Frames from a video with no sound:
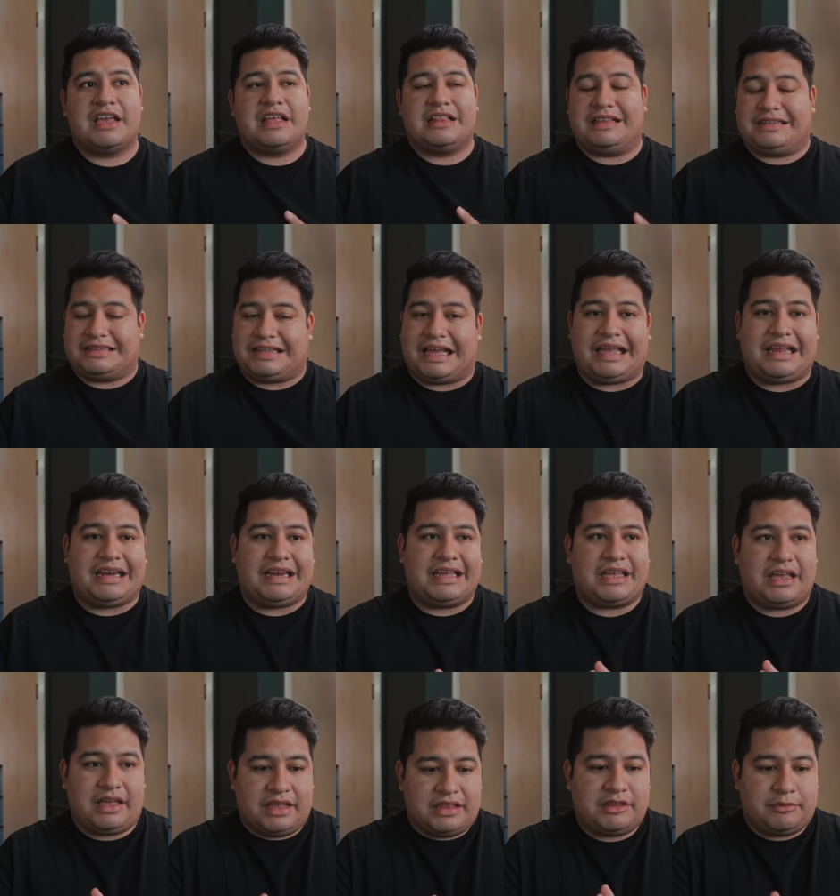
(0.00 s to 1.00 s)
the lighting
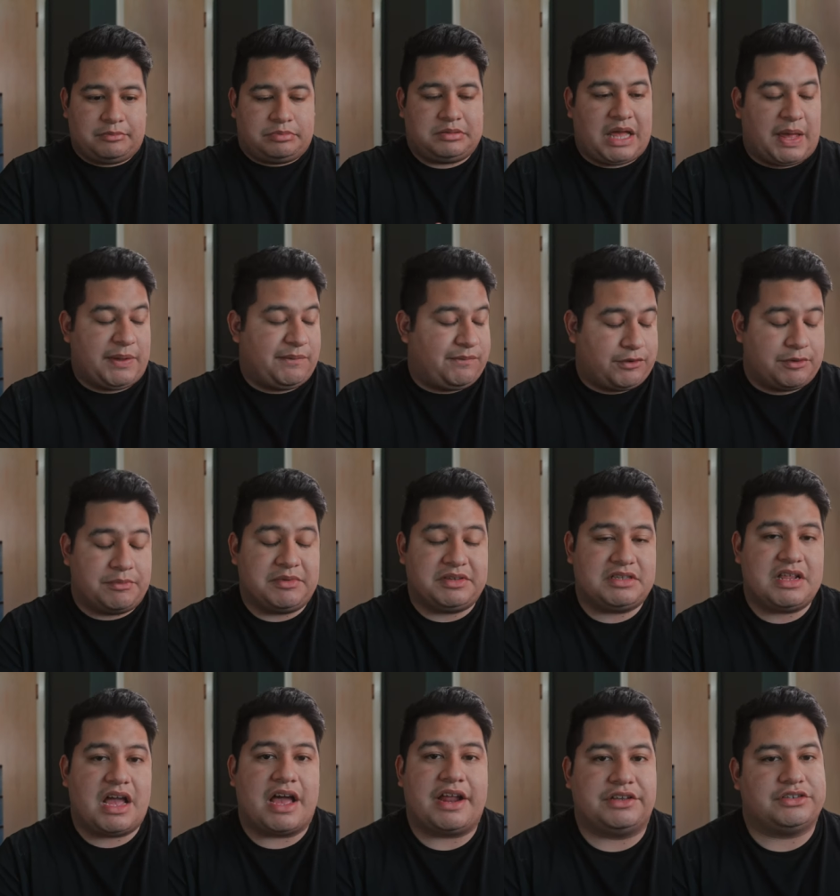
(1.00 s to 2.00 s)
in the platform is
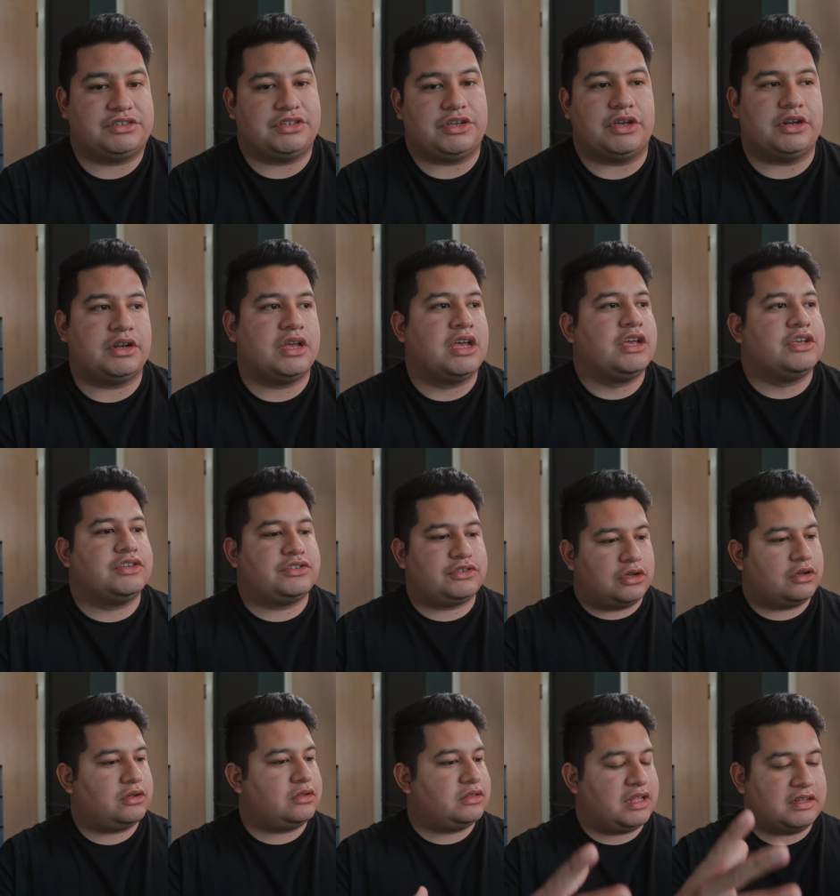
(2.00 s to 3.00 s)
not as good
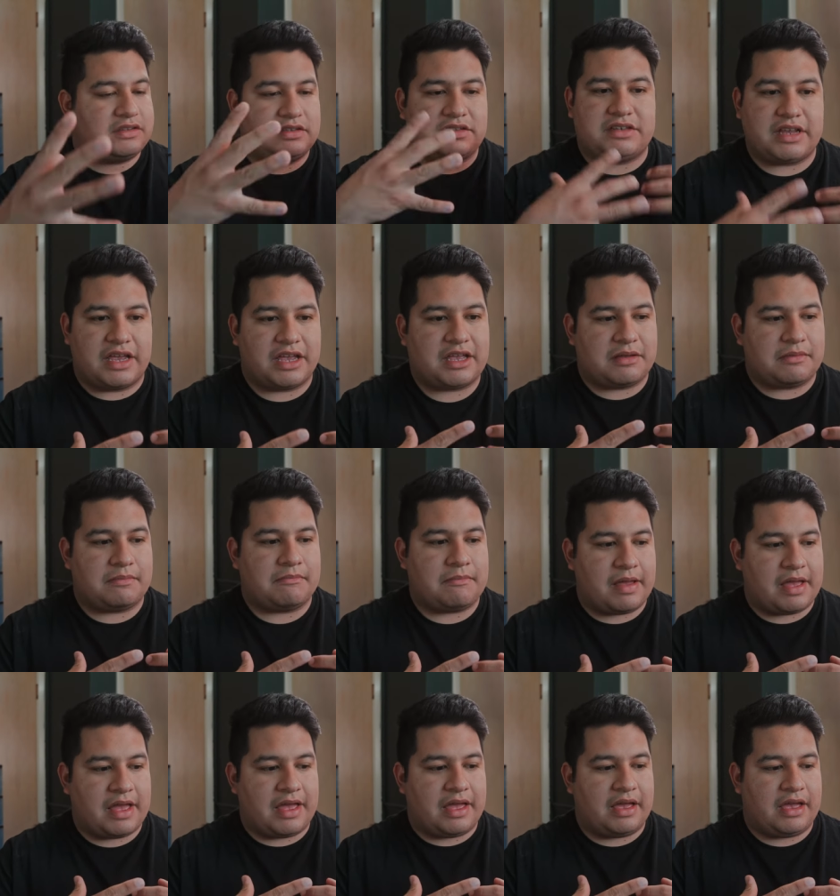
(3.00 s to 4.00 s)
so let's take
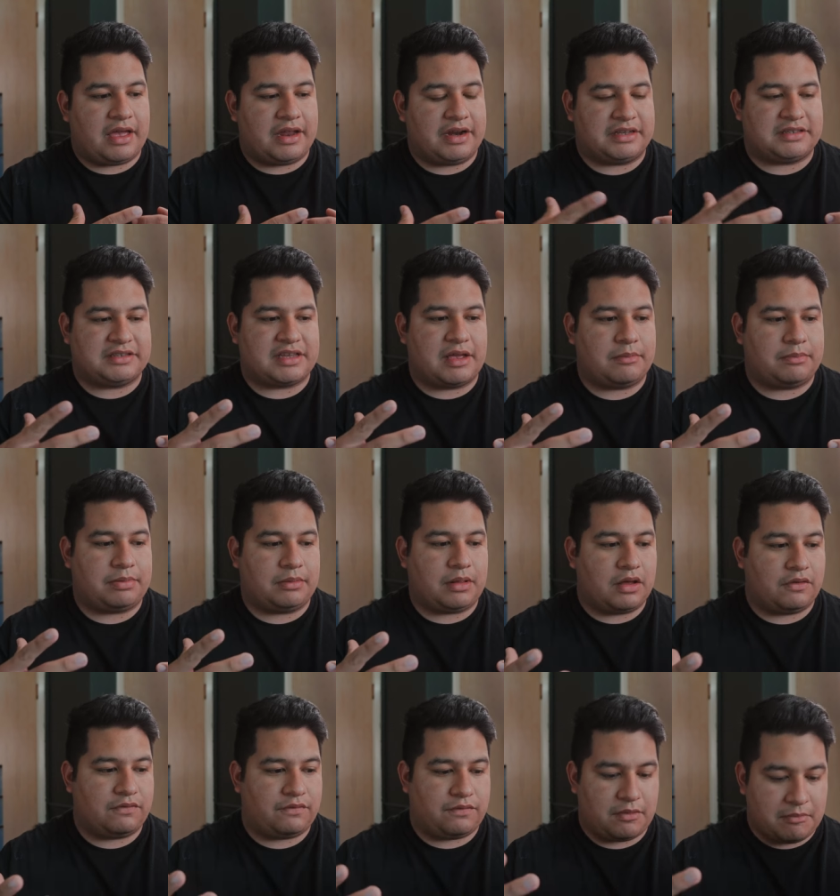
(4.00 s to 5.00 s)
uh, an example
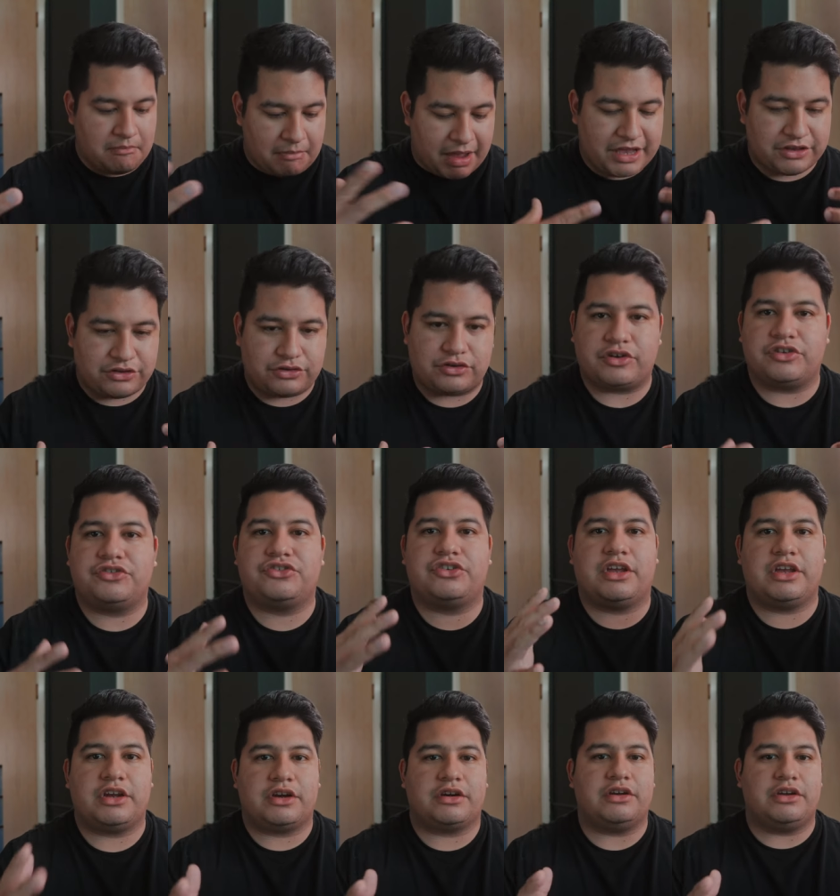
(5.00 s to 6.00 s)
of my church
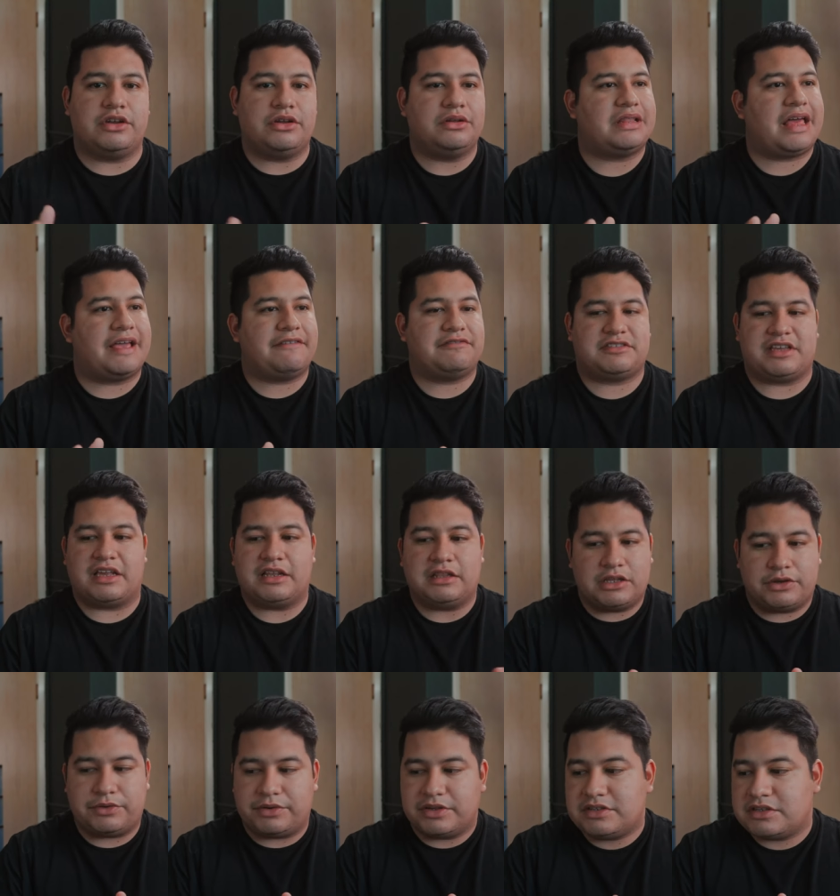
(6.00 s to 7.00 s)
here new life st
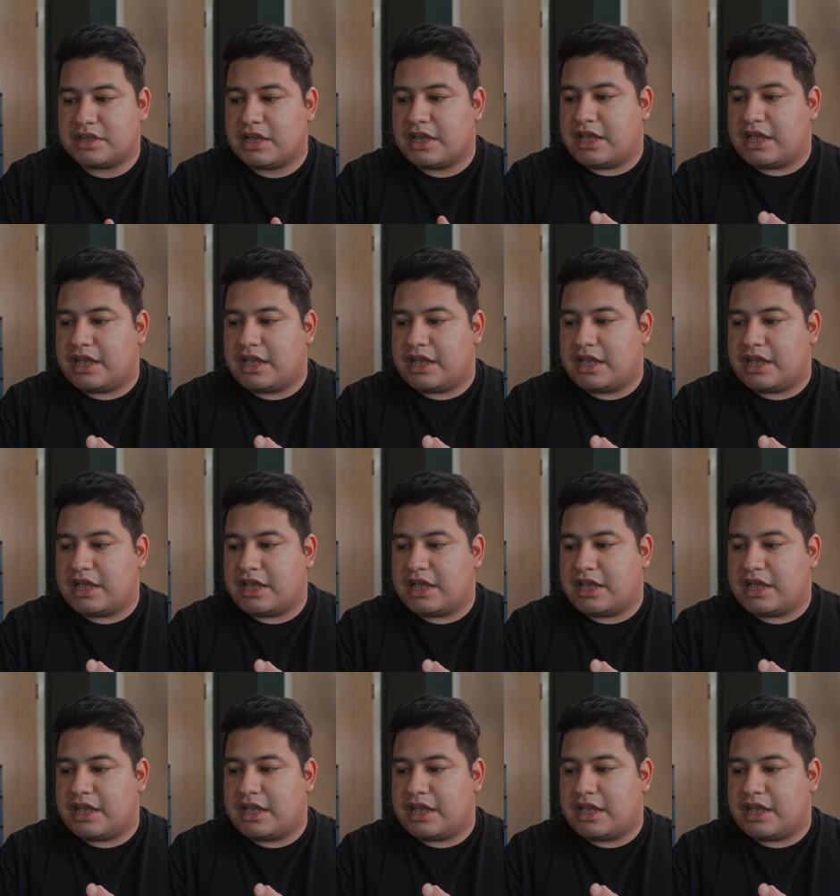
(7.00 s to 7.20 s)
louis